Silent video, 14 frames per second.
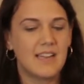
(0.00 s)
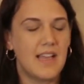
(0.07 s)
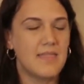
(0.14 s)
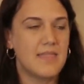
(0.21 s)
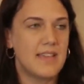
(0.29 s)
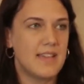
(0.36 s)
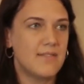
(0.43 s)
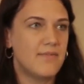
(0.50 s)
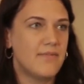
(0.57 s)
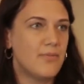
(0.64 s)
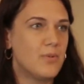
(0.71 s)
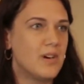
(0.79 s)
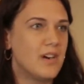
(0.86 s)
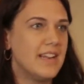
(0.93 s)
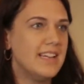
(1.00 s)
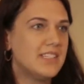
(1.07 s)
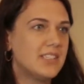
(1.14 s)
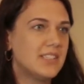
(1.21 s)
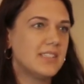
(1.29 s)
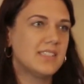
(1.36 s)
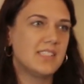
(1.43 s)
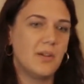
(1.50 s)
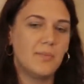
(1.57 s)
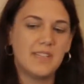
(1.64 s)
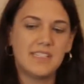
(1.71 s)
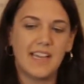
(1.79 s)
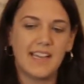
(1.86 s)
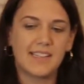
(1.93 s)
And then for each
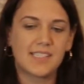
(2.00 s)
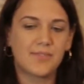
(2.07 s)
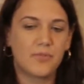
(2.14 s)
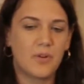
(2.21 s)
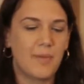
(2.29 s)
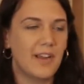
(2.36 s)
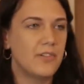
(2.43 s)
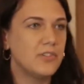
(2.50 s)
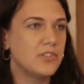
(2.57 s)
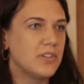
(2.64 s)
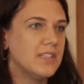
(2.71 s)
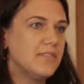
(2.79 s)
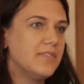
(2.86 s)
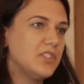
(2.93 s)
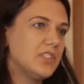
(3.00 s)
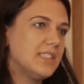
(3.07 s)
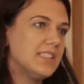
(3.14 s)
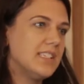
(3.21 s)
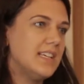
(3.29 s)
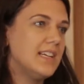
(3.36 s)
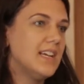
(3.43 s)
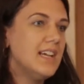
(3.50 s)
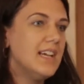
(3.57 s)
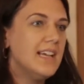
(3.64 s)
sub-index for micronutrient deficiency,